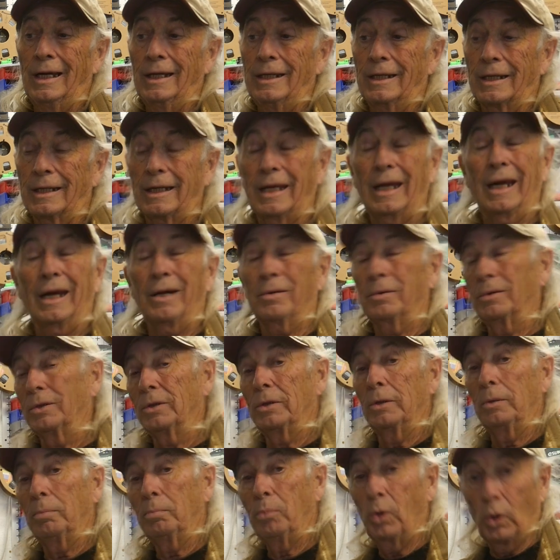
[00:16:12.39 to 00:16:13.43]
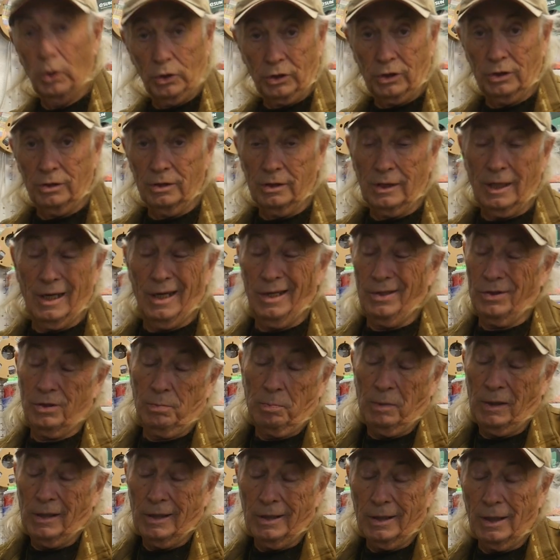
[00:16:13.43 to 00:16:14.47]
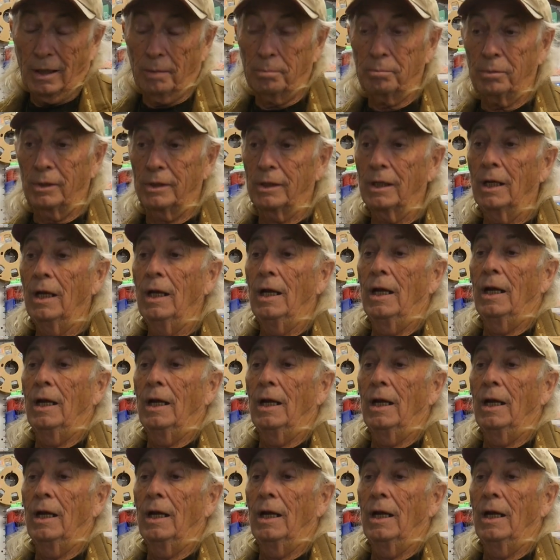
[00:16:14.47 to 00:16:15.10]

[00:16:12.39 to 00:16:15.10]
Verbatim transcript: you can't really push it you can't speed it up but